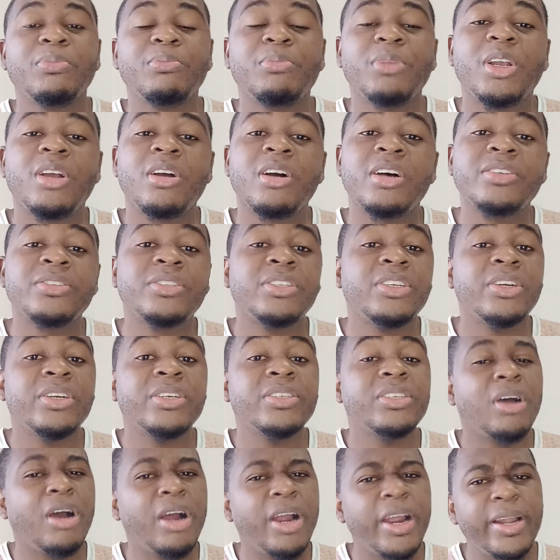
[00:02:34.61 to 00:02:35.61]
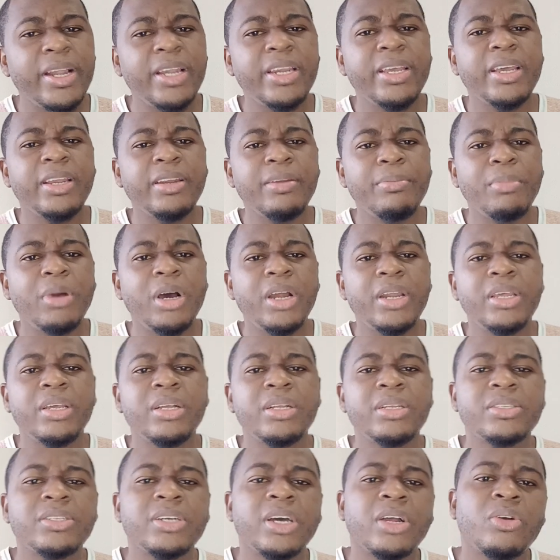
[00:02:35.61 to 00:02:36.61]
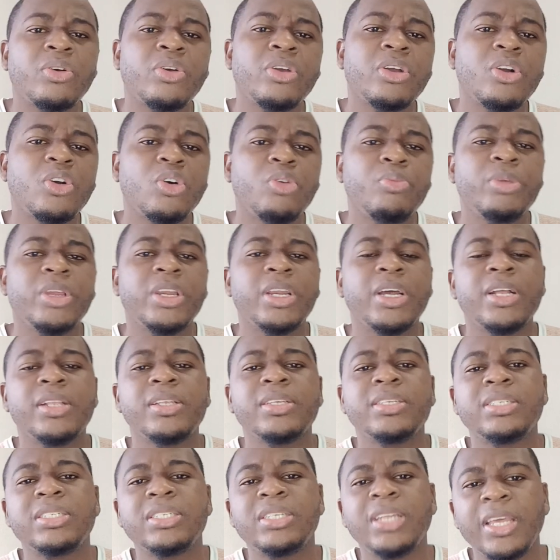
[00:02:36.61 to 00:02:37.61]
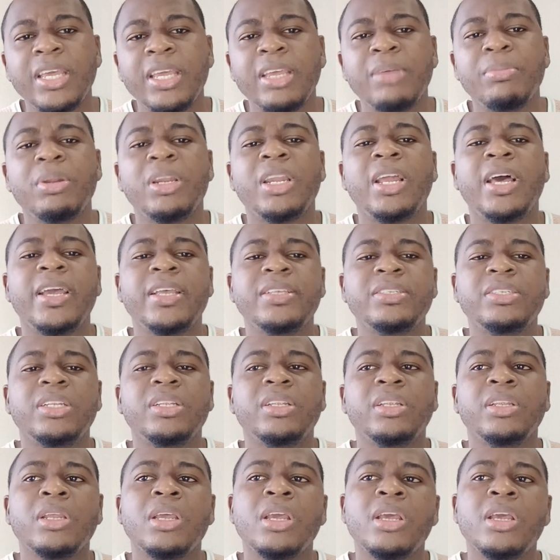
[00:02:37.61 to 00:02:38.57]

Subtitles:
Because there is hardly anybody else that will come in and stabilize it.